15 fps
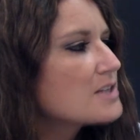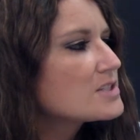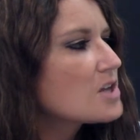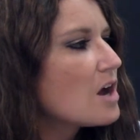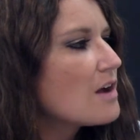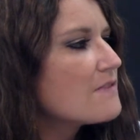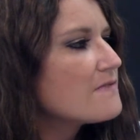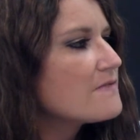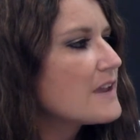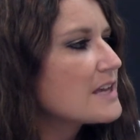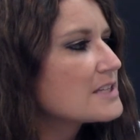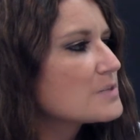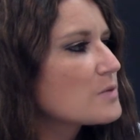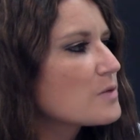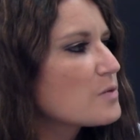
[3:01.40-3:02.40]
saw a
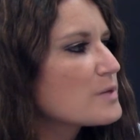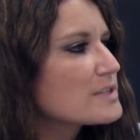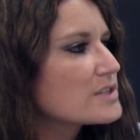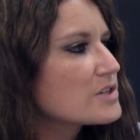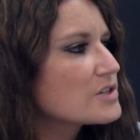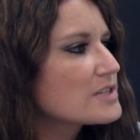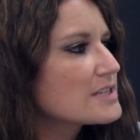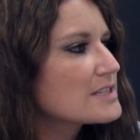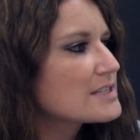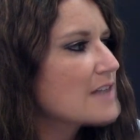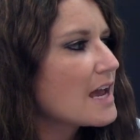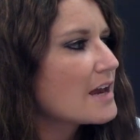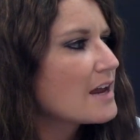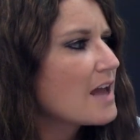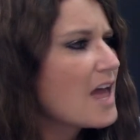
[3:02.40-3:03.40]
face with whiskers and
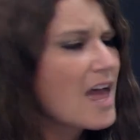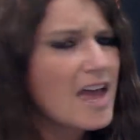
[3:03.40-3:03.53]
said,